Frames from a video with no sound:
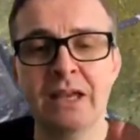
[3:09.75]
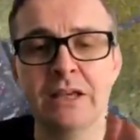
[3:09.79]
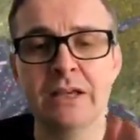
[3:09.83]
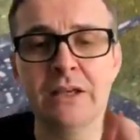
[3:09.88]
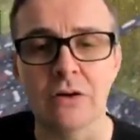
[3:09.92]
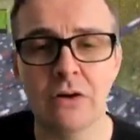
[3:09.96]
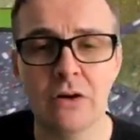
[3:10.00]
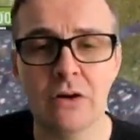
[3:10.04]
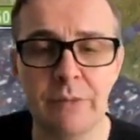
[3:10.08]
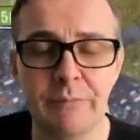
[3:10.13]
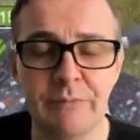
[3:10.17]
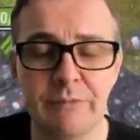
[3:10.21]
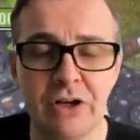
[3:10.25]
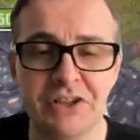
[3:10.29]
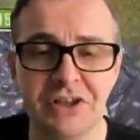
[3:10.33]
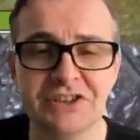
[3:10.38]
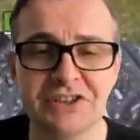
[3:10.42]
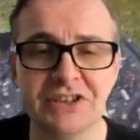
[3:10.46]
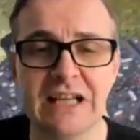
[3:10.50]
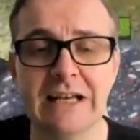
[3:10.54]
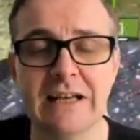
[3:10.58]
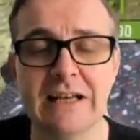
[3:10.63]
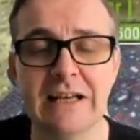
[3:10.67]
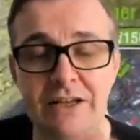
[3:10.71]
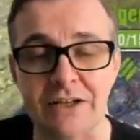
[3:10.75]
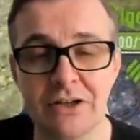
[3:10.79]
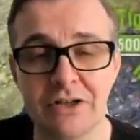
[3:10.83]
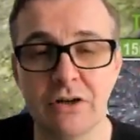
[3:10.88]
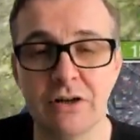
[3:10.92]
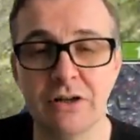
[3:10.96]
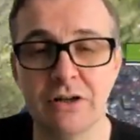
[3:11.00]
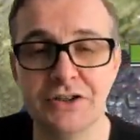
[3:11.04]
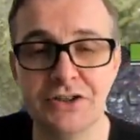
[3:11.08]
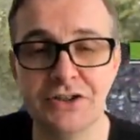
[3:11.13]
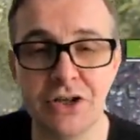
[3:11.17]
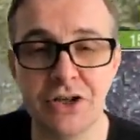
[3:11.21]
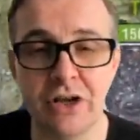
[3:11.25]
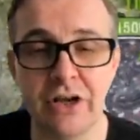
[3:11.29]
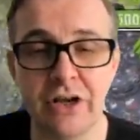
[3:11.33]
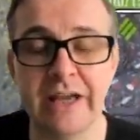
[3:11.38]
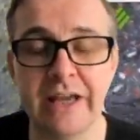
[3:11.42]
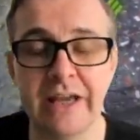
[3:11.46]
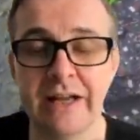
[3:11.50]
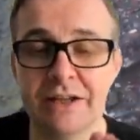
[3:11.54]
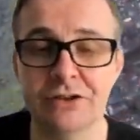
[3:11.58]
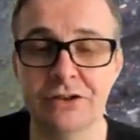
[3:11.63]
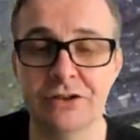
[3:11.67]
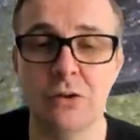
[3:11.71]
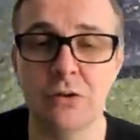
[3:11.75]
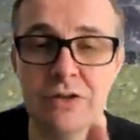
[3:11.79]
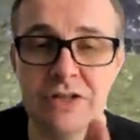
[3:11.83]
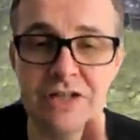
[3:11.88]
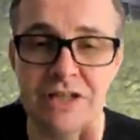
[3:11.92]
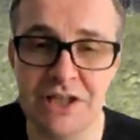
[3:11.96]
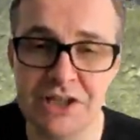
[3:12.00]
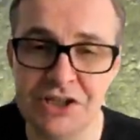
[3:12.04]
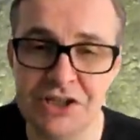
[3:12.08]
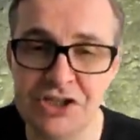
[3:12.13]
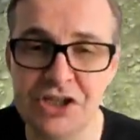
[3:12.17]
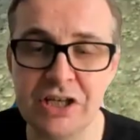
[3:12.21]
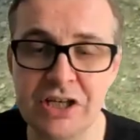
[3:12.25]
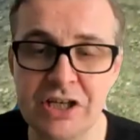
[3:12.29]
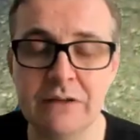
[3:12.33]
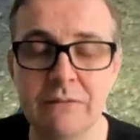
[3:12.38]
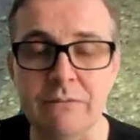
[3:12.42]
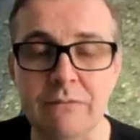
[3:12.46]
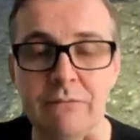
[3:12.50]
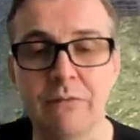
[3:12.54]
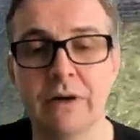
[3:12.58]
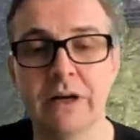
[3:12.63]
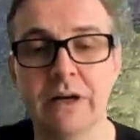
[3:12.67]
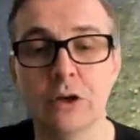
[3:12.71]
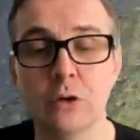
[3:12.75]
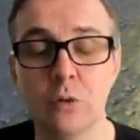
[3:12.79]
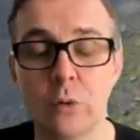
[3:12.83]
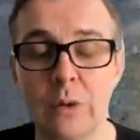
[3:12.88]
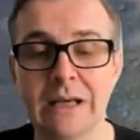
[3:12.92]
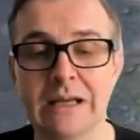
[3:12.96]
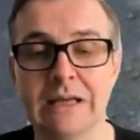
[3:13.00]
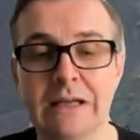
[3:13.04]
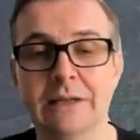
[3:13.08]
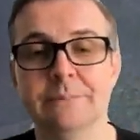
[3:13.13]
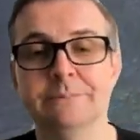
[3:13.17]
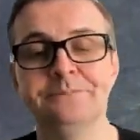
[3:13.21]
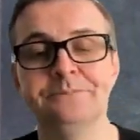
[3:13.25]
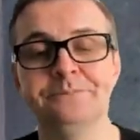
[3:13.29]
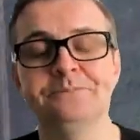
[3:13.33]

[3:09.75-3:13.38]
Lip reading: you're going to be isolated, and you're going to die, and it's RTG very quickly.